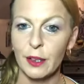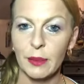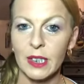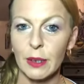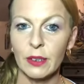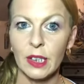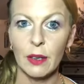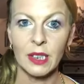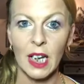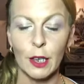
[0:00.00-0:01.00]
there was
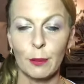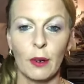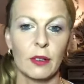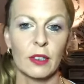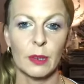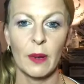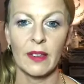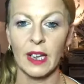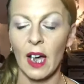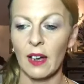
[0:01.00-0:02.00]
those kind of products
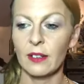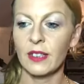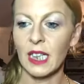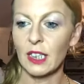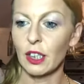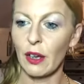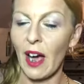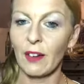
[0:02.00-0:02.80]
where they kind of said to you,